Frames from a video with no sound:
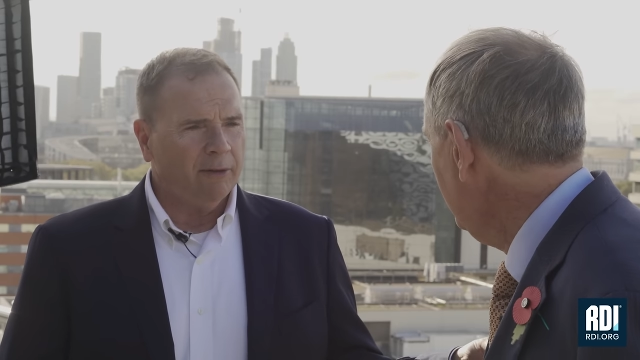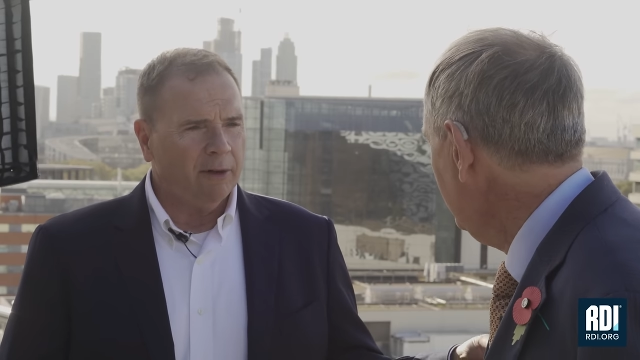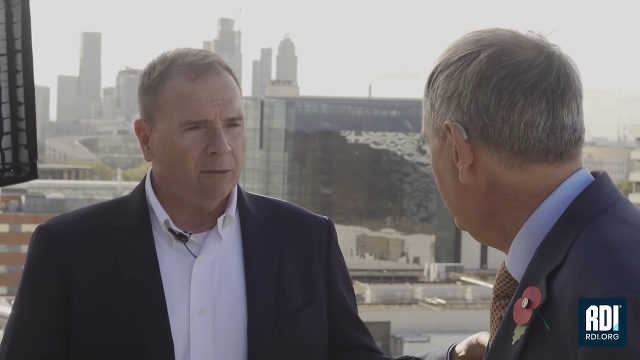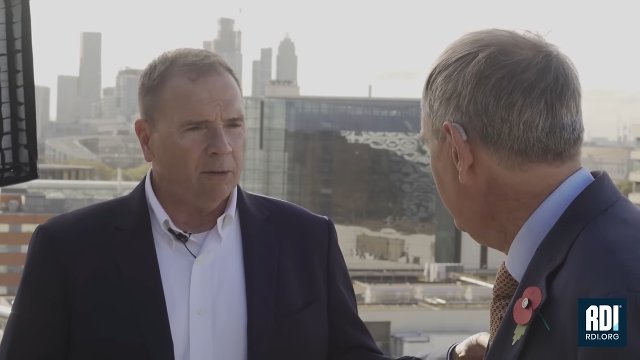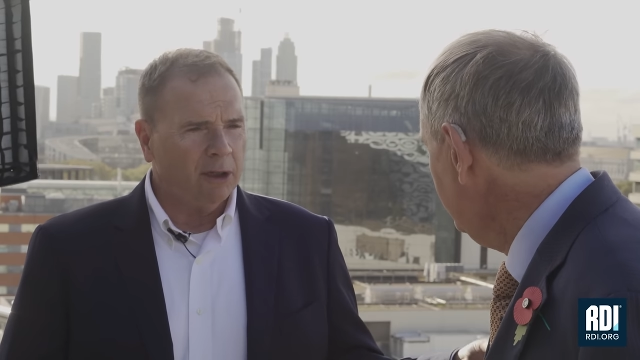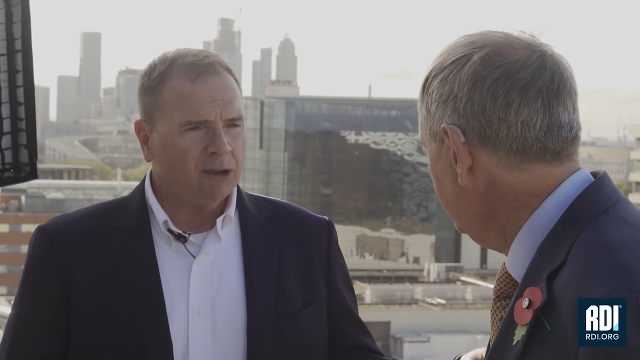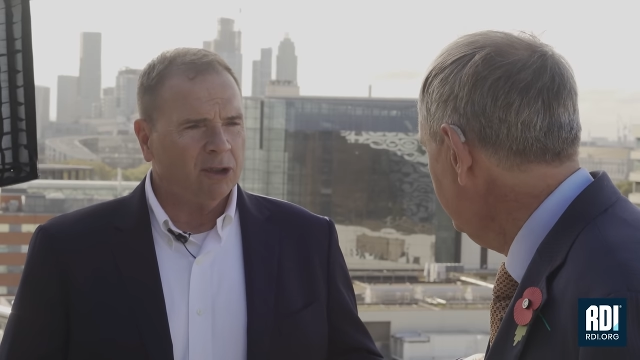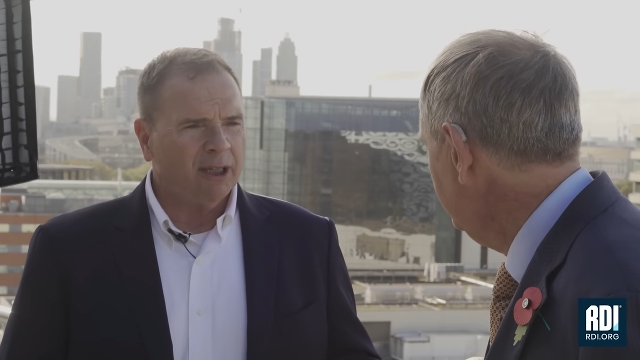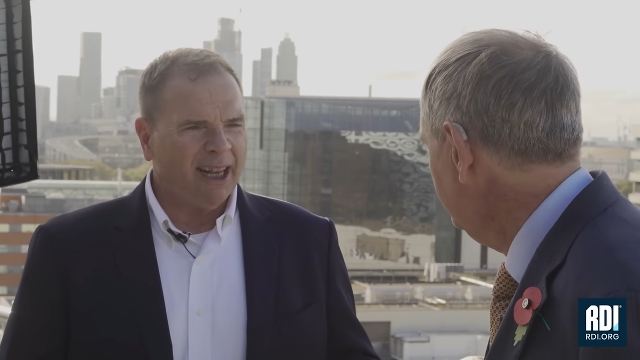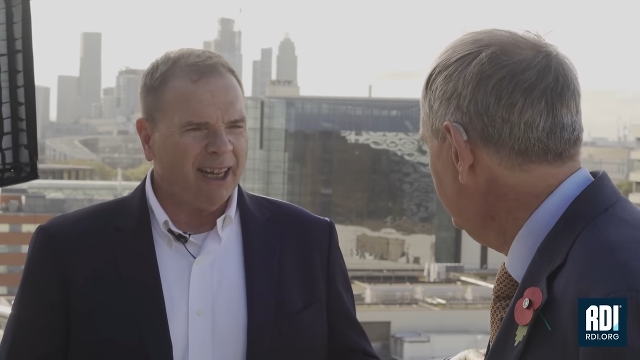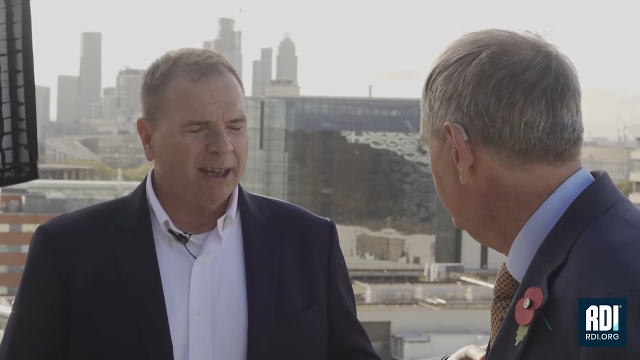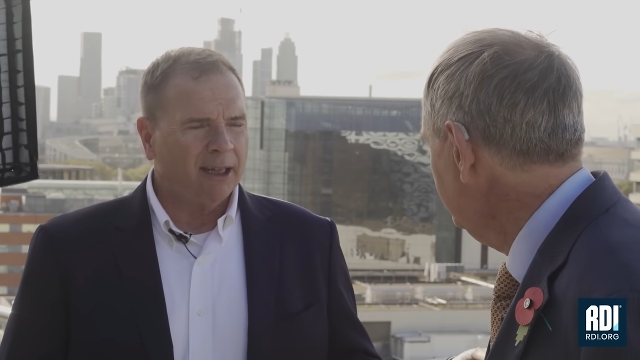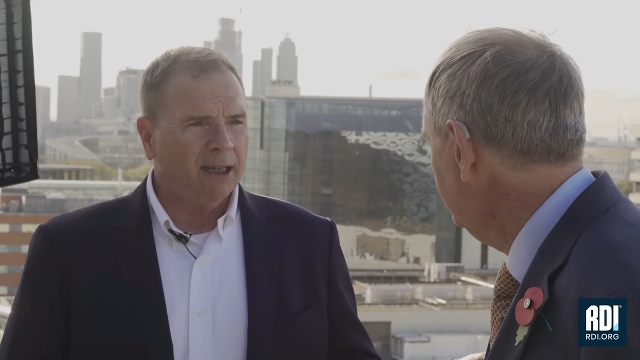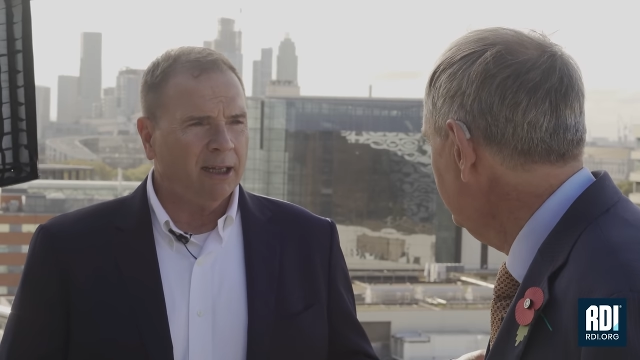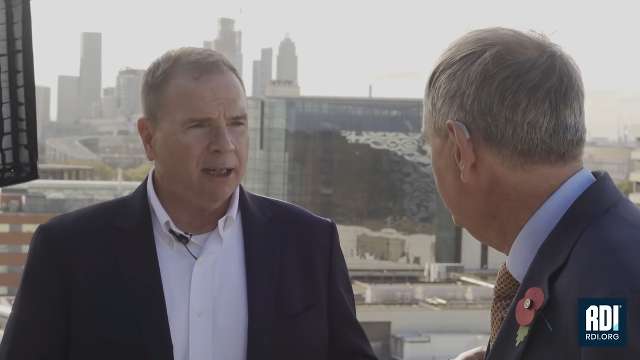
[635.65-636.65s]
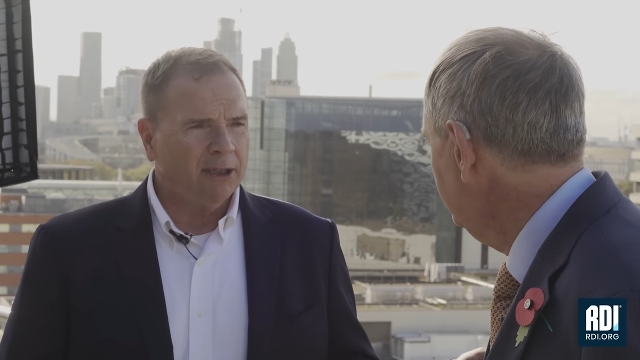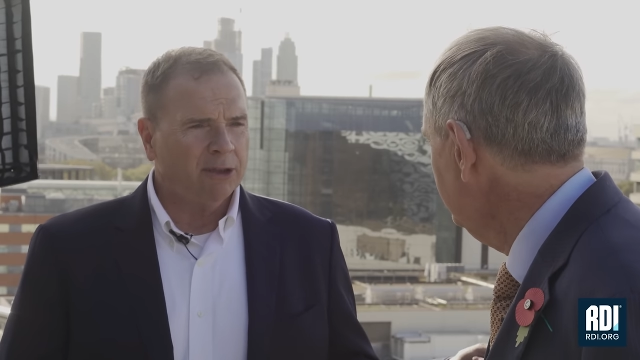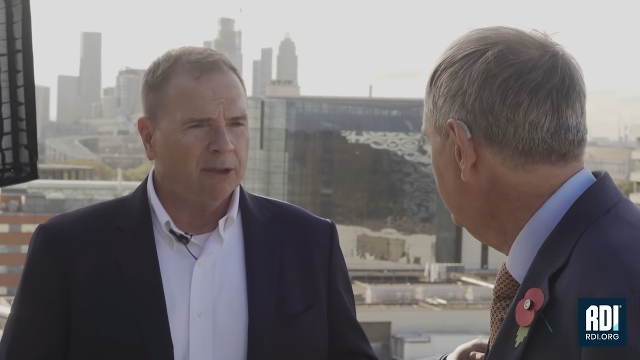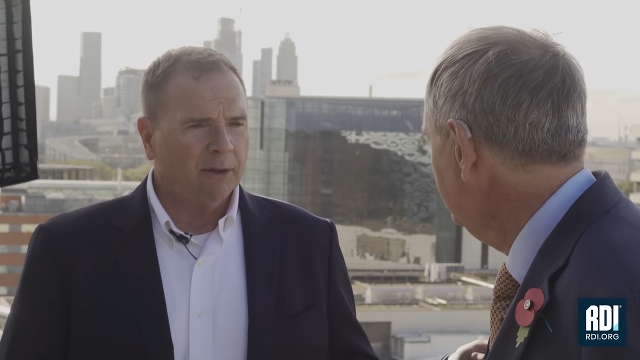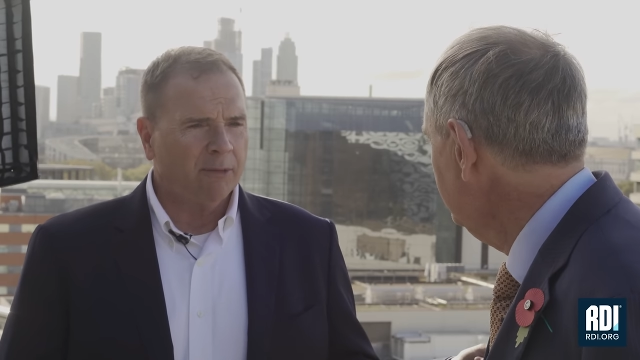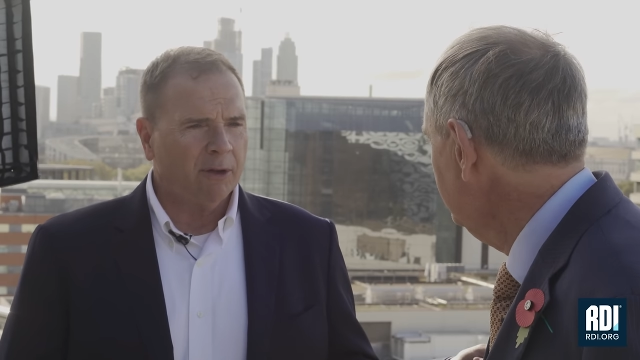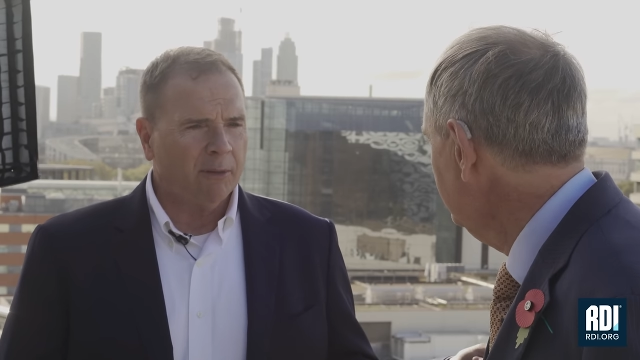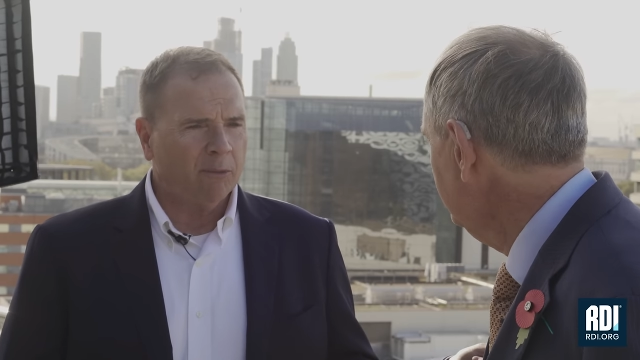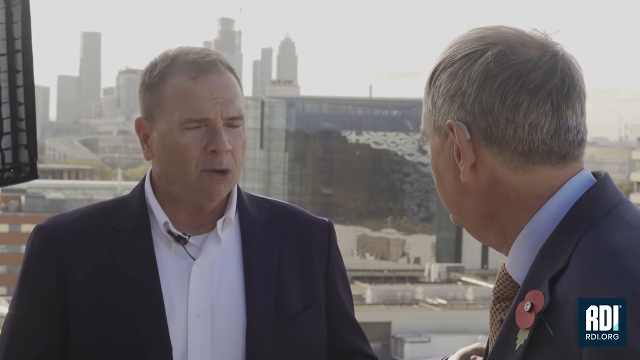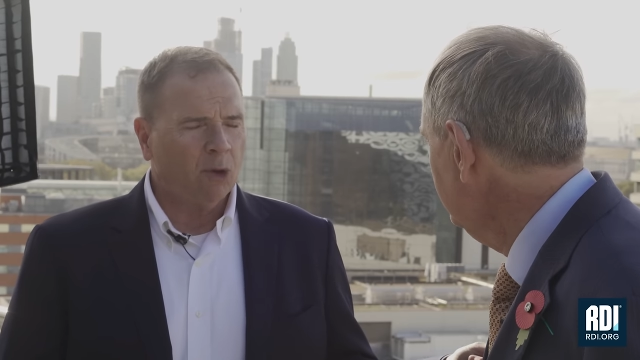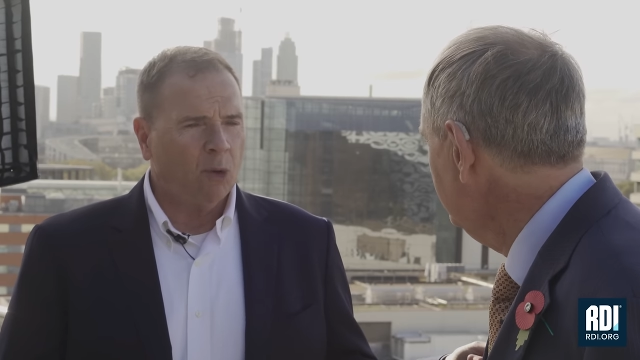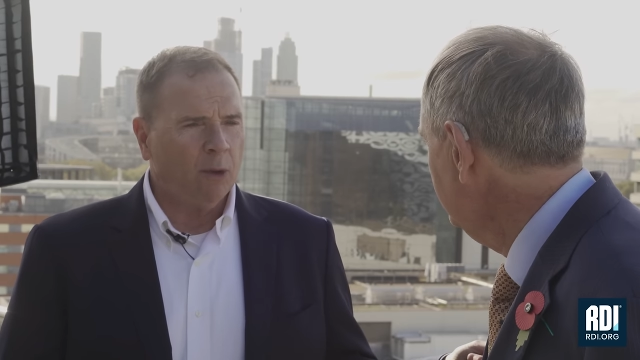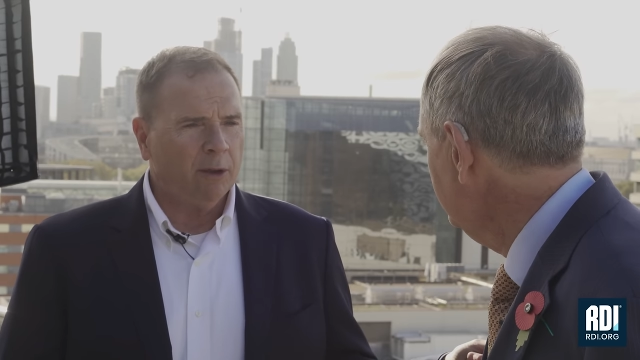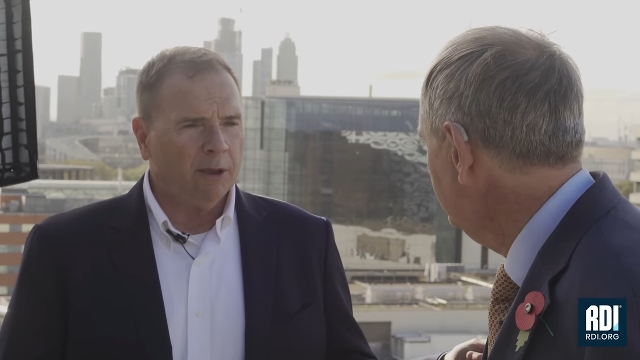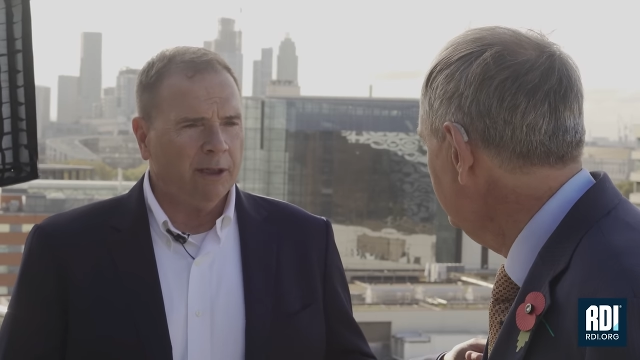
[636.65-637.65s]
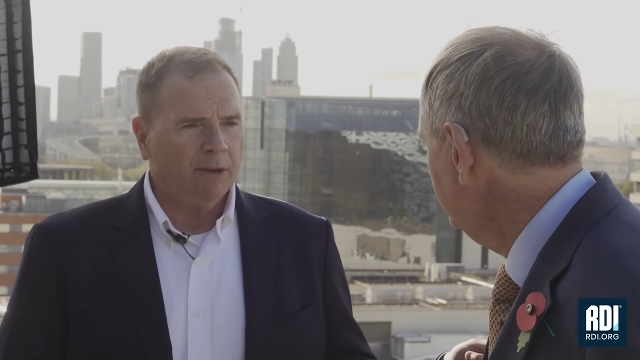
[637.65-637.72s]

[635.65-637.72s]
a Russian escalation of some sort,